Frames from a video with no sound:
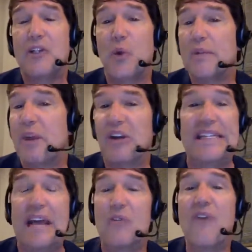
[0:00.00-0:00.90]
Then I
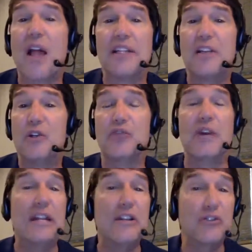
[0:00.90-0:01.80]
joined American Dental
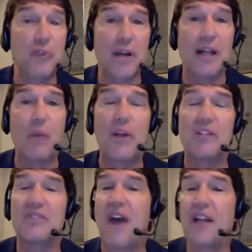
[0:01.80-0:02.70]
Volunteers for
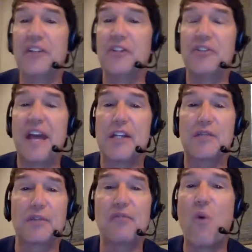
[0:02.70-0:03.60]
Israel. I went as a
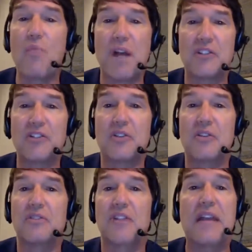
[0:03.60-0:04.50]
volunteer dentist for four
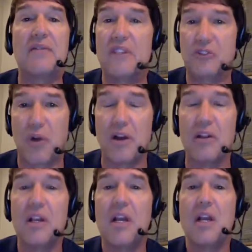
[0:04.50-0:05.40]
months to the state of
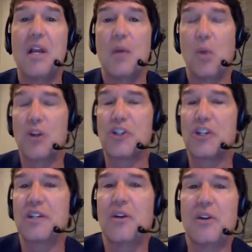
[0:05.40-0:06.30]
Israel,
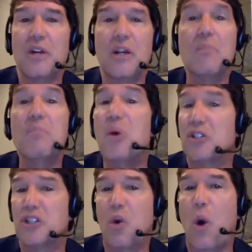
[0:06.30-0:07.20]
worked just on a
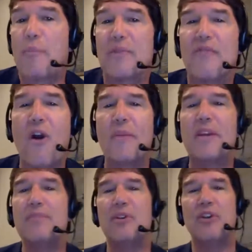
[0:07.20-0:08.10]
kibbutz, a cooperative
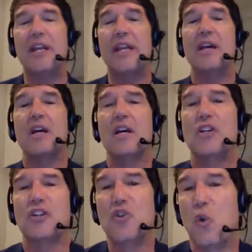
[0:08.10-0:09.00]
farming community
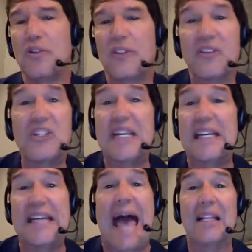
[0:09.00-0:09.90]
just north
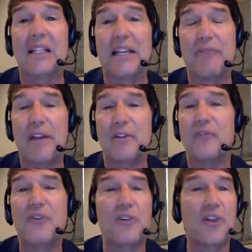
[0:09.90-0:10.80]
of the Sea of
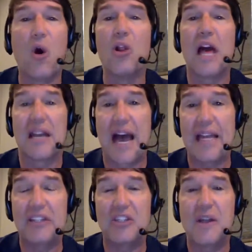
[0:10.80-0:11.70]
Galilee, right at the foot of the
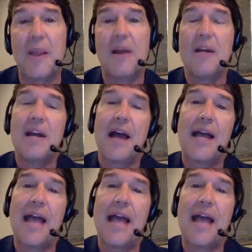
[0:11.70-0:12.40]
Golan Heights.